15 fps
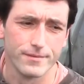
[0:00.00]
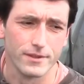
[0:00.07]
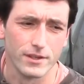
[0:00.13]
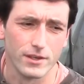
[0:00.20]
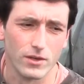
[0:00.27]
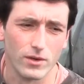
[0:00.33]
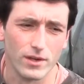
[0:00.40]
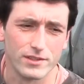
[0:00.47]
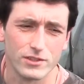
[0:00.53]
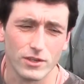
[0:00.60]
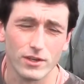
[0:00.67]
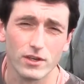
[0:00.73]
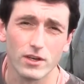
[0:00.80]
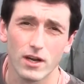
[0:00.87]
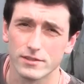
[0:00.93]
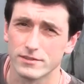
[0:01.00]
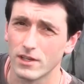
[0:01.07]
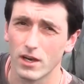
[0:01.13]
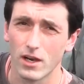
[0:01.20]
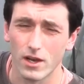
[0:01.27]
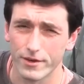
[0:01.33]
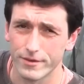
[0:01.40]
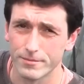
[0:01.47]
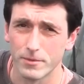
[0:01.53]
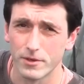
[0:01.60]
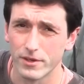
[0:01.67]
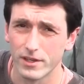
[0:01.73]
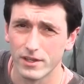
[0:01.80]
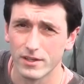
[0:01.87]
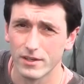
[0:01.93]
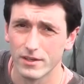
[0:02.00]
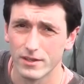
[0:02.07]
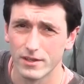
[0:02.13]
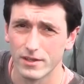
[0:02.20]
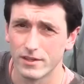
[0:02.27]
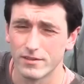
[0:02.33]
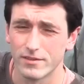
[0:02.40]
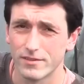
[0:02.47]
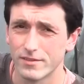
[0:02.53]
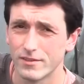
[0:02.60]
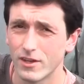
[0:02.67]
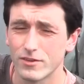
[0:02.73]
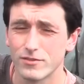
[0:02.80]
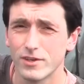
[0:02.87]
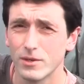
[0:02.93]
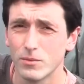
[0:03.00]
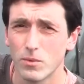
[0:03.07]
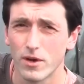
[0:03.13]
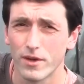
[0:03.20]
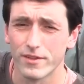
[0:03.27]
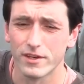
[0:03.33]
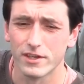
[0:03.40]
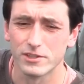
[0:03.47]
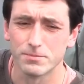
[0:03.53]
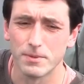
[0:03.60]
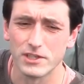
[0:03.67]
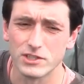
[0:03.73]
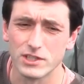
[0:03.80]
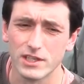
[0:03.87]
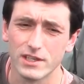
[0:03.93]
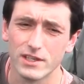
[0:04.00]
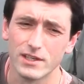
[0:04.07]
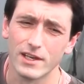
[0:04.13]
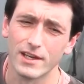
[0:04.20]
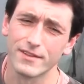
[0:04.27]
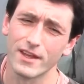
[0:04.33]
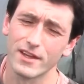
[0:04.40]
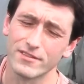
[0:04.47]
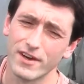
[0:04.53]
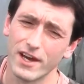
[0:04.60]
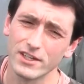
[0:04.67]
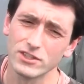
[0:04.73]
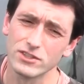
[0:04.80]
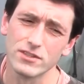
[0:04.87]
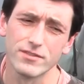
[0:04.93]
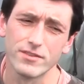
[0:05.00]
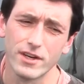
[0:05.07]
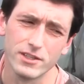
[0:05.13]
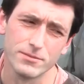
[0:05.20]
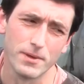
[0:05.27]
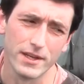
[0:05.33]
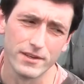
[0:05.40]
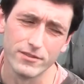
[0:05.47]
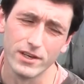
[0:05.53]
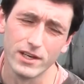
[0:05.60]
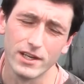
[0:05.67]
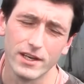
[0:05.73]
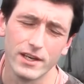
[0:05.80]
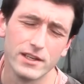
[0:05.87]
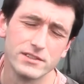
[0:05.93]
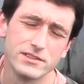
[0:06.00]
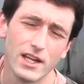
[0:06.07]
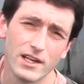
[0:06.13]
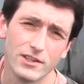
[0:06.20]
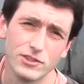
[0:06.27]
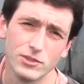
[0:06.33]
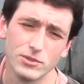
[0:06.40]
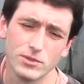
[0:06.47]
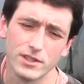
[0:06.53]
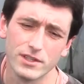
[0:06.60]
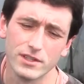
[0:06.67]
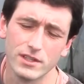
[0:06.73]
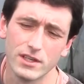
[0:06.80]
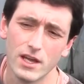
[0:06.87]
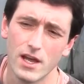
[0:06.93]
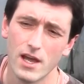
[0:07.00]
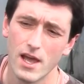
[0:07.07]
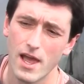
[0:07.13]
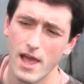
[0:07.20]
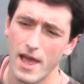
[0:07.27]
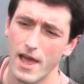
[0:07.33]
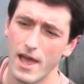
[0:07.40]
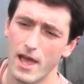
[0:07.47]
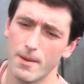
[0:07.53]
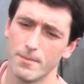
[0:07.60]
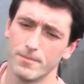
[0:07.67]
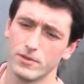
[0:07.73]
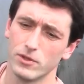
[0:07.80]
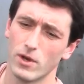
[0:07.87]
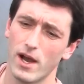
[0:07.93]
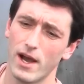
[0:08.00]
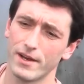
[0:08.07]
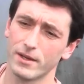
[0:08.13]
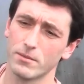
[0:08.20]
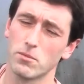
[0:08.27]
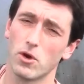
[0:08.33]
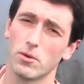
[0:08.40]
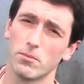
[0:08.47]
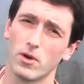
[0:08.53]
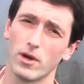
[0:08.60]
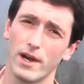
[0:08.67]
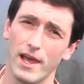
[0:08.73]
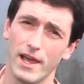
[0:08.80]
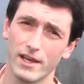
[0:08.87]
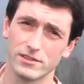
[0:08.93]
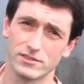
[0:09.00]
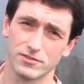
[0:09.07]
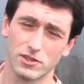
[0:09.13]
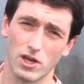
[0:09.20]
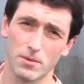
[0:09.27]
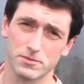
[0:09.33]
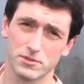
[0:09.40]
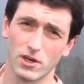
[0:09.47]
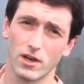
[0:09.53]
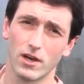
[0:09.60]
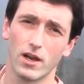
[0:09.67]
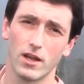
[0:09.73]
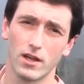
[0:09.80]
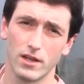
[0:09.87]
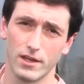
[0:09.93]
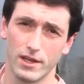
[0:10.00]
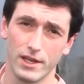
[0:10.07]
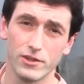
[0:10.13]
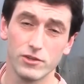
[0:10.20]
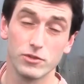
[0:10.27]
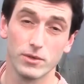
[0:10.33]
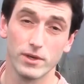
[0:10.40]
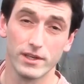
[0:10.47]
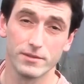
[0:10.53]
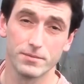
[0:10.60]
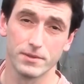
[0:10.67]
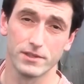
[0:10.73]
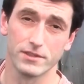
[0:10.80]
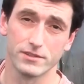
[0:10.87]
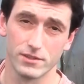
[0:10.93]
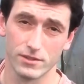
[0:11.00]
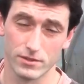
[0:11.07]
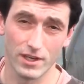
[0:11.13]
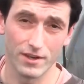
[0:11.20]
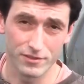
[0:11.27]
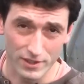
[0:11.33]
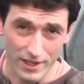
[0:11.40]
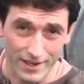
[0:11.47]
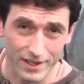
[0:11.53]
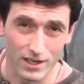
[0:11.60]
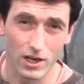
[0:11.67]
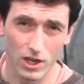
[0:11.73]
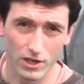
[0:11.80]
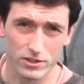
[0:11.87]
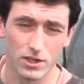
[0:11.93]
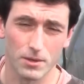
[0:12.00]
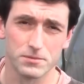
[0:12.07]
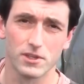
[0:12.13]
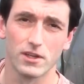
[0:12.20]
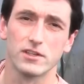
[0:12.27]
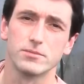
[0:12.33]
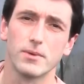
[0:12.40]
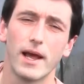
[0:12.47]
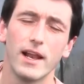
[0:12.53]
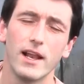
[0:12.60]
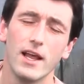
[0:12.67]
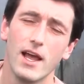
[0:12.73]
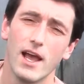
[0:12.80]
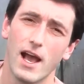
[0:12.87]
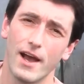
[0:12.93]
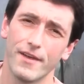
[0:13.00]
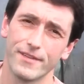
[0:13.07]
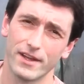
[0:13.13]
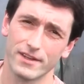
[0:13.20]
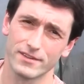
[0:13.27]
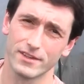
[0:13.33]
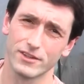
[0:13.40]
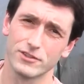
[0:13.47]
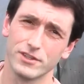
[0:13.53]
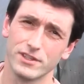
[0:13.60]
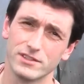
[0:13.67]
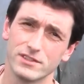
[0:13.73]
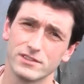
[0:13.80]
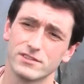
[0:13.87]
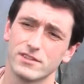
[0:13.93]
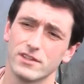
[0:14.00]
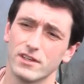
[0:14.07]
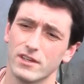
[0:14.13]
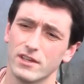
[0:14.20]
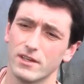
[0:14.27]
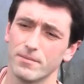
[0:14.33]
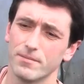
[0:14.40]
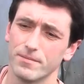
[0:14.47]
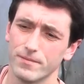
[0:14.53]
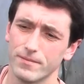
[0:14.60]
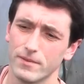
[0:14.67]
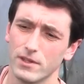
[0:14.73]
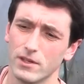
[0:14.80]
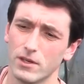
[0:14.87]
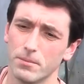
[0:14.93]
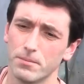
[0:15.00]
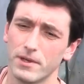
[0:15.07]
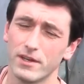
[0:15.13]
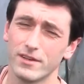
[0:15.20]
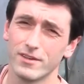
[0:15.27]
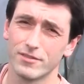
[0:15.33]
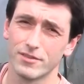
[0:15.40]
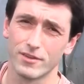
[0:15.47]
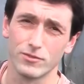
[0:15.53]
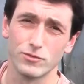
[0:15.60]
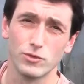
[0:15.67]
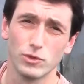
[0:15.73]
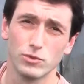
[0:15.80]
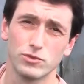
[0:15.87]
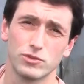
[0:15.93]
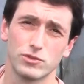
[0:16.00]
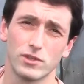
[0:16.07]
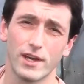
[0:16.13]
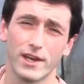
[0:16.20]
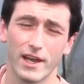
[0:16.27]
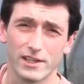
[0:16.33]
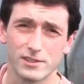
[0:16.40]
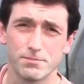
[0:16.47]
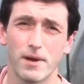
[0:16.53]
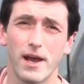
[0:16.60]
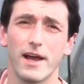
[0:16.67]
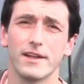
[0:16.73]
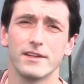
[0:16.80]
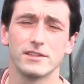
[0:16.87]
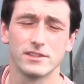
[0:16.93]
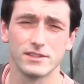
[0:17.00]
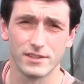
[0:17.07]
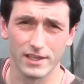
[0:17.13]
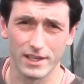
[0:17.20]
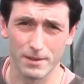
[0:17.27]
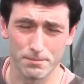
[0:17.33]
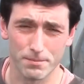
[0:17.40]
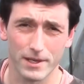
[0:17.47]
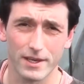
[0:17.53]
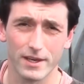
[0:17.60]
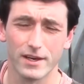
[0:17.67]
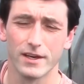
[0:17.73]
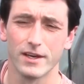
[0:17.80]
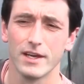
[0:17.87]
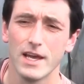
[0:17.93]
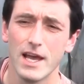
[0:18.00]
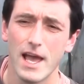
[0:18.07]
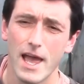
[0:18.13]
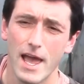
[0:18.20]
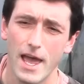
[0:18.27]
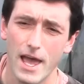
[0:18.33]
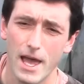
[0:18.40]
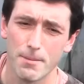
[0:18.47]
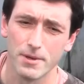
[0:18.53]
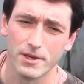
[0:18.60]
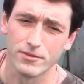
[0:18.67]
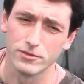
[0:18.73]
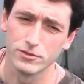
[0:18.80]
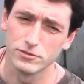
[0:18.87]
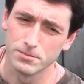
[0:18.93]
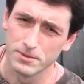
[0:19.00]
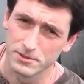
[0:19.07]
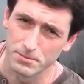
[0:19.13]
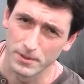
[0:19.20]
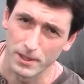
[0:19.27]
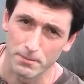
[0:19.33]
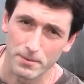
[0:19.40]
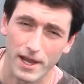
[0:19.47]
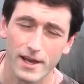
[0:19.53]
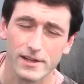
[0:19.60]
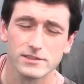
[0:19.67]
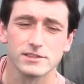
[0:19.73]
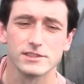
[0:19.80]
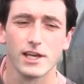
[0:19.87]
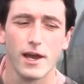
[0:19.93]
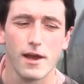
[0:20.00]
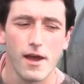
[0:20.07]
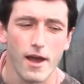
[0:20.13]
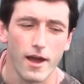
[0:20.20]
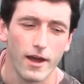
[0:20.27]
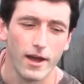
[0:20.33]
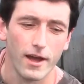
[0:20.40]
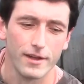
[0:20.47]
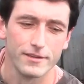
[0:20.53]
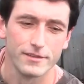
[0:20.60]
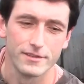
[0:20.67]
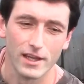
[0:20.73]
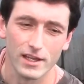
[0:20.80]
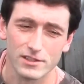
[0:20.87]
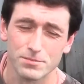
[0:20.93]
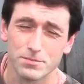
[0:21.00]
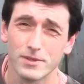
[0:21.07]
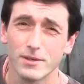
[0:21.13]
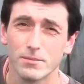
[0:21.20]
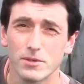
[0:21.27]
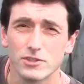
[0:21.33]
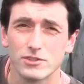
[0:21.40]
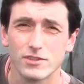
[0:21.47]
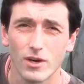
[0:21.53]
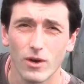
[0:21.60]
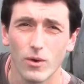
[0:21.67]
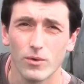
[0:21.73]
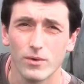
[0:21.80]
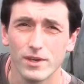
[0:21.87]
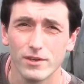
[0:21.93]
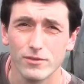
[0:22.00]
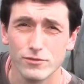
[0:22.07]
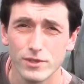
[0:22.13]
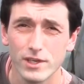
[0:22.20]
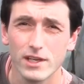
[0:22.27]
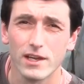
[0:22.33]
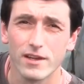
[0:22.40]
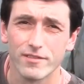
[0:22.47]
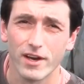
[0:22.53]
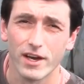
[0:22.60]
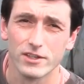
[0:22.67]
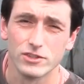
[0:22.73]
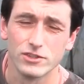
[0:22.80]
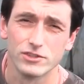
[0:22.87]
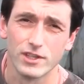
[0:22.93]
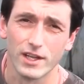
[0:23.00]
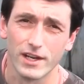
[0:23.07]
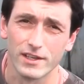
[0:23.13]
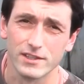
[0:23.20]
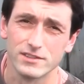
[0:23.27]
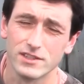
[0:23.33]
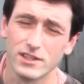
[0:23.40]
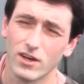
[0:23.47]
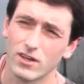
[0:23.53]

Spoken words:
You know, it's going to cost a lot of money. It's not really worth it, especially, like, the advantage of a raised bed really is that you can, you're adding more and more layers of topsoil into it, because you'd have to get in a lot of topsoil as well, and that increases the, you know, ability for the roots to kind of expand and they get bigger. Bigger roots means bigger plants, and that's pretty much the only real advantage that I can see.